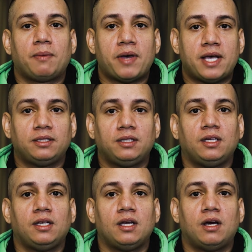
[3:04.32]

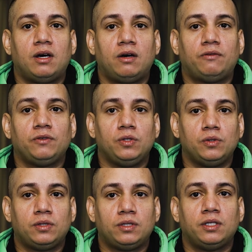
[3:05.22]
capacity of
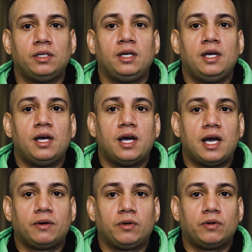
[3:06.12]
youth
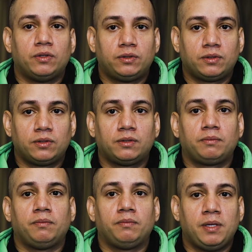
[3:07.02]
agriculture
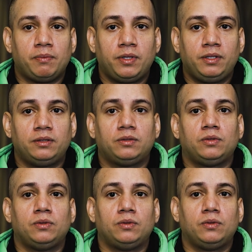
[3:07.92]
people
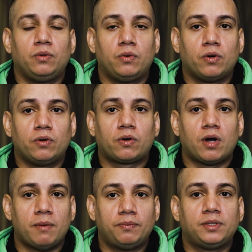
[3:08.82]
to grow
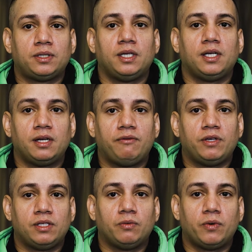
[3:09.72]
crops in an
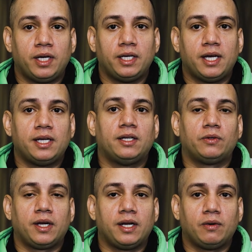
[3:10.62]
efficient way, in an
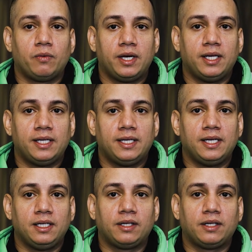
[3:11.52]
organic way in